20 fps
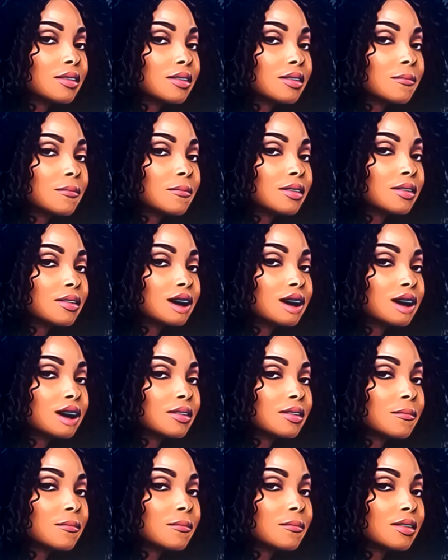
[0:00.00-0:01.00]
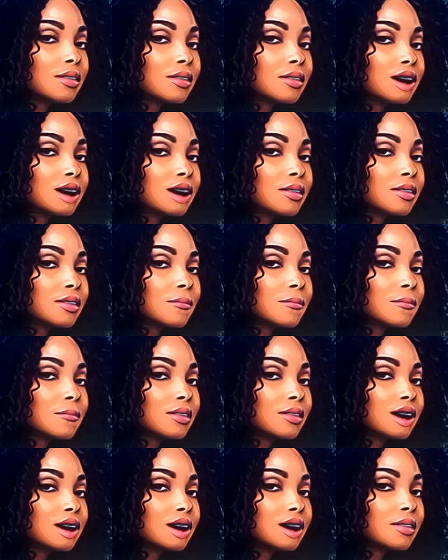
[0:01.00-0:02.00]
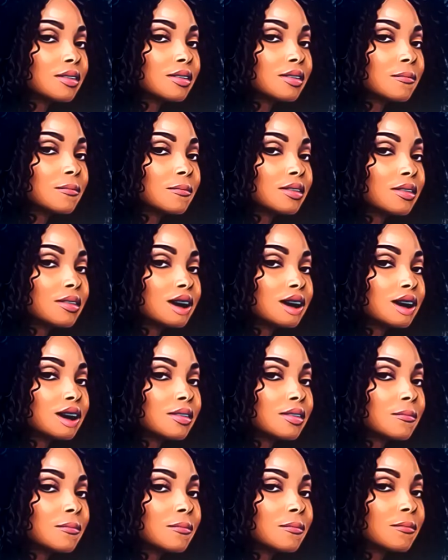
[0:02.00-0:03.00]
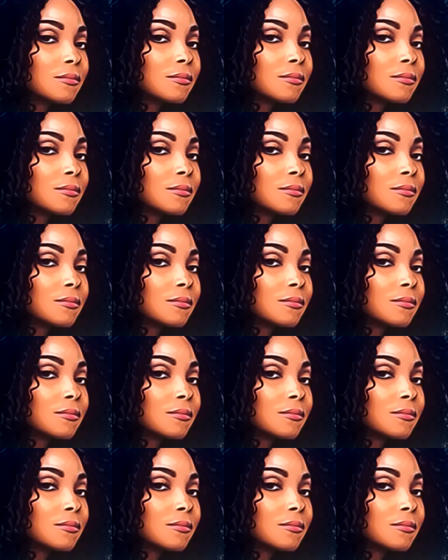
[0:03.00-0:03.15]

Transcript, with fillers: Well, ain't nothing going on this season, honey. Y'all went to go look at some grapes,